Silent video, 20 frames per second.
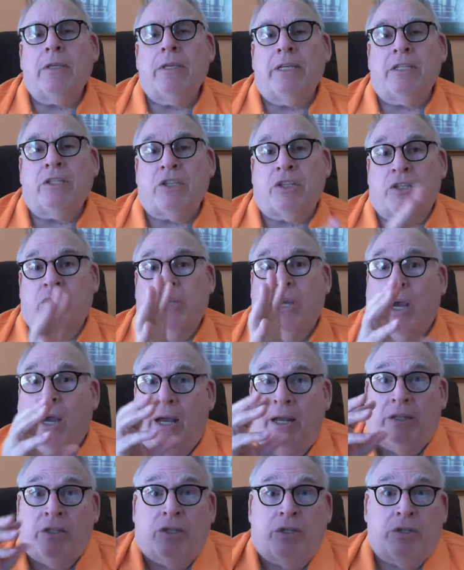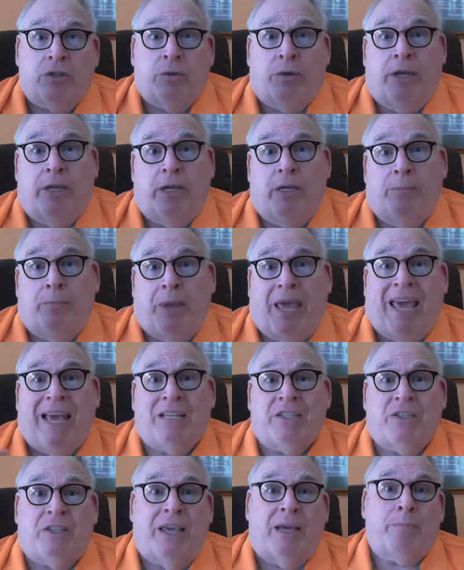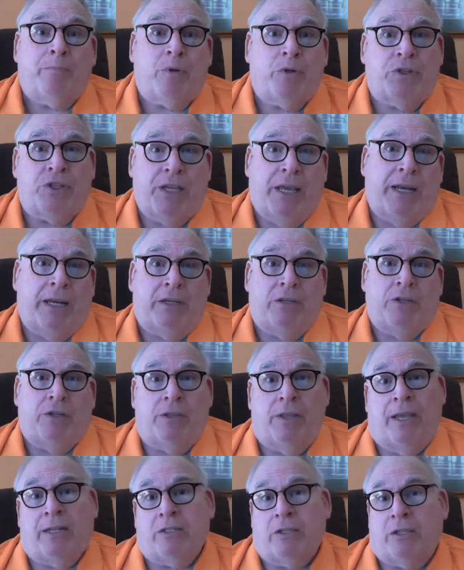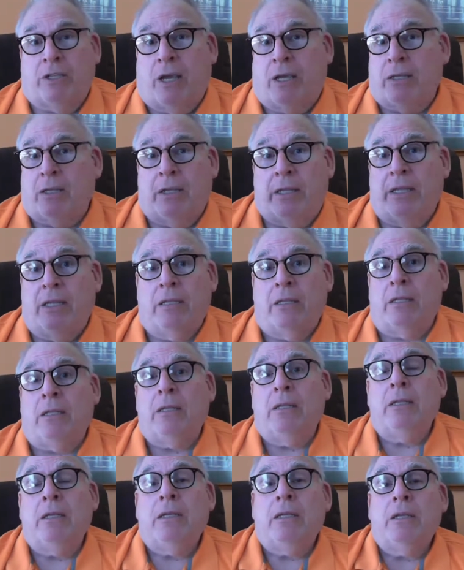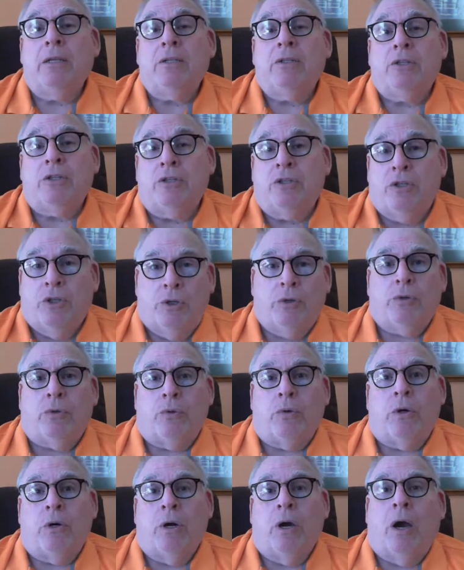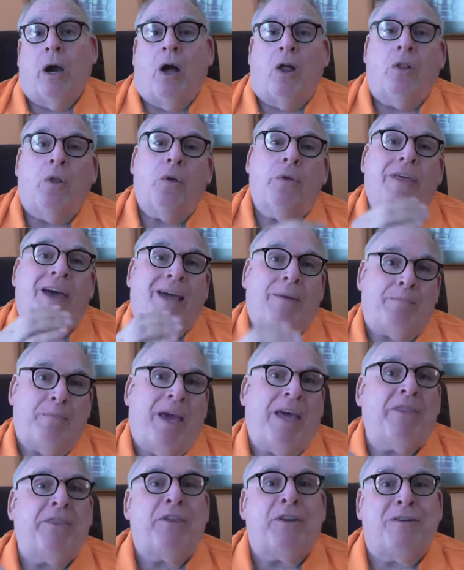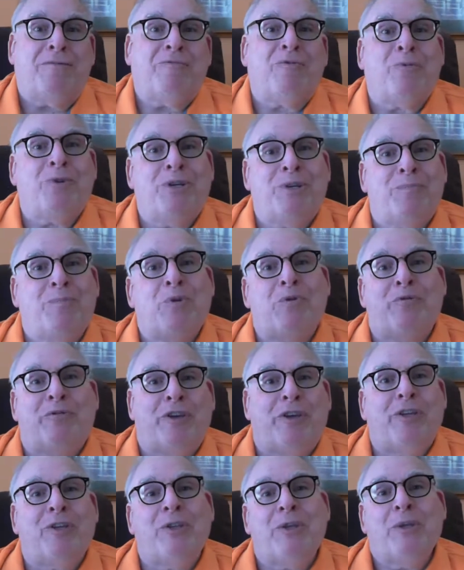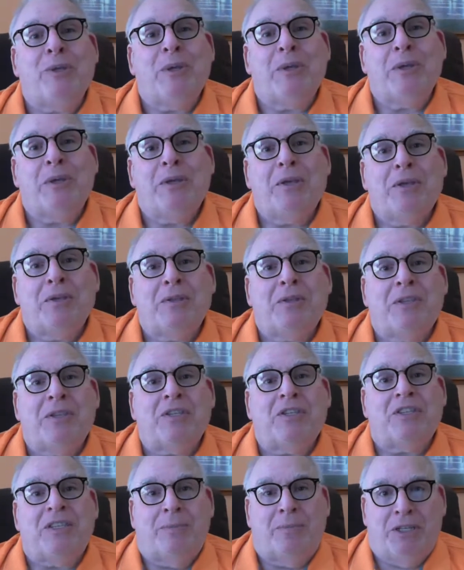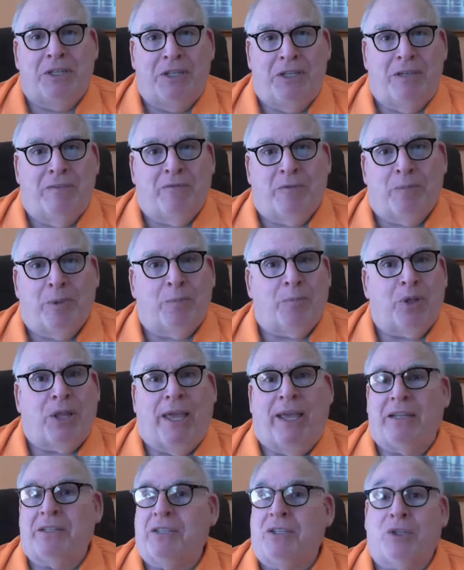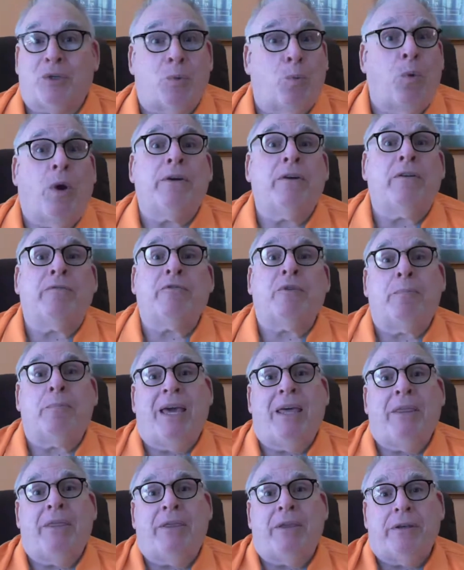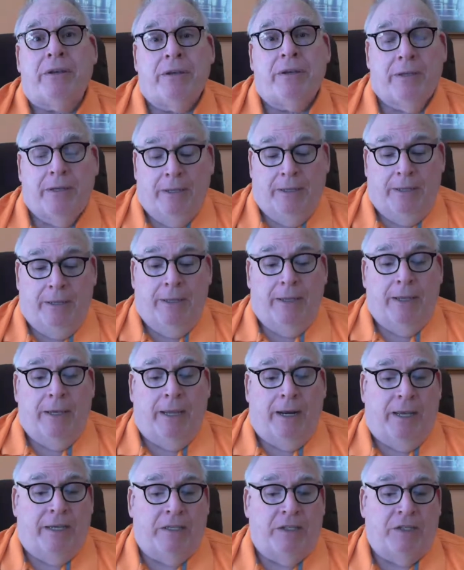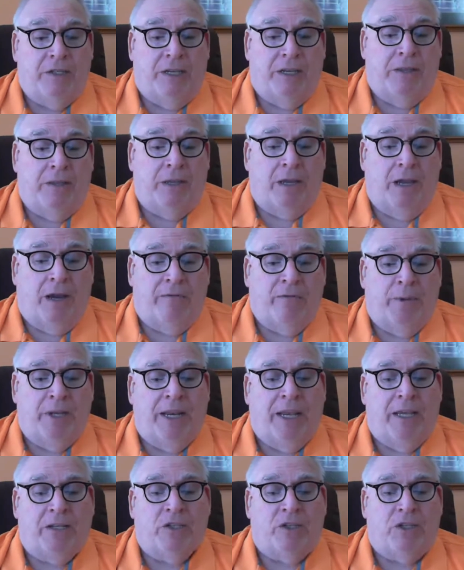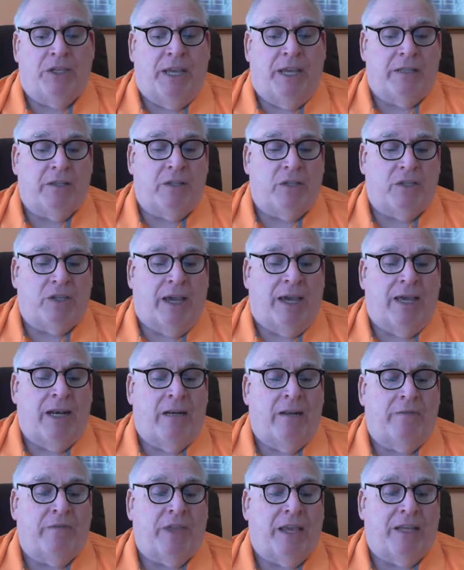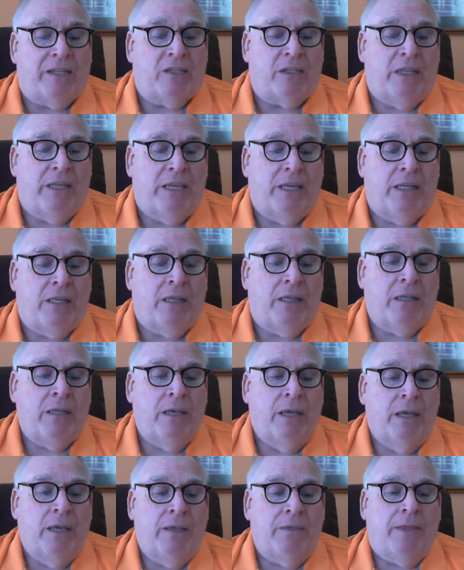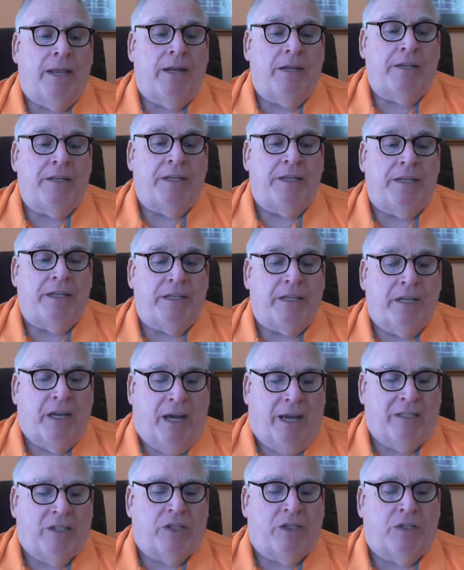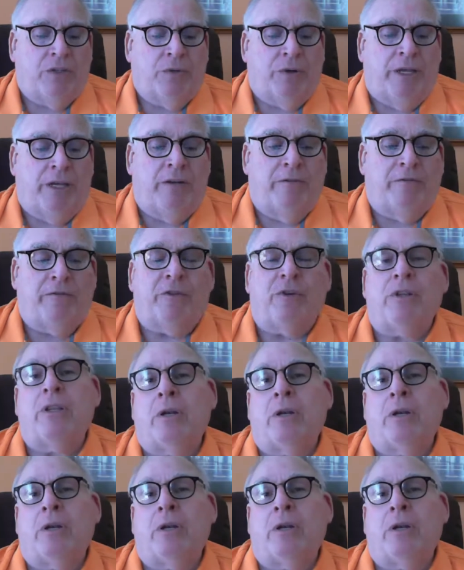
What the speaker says: gets concentrated past that percentage, and that's not legal to do. Although that method of removing the CBD from the plant is a wonderful method. And I said, and the government hasn't yet decided if that's legal, that it can get concentrated for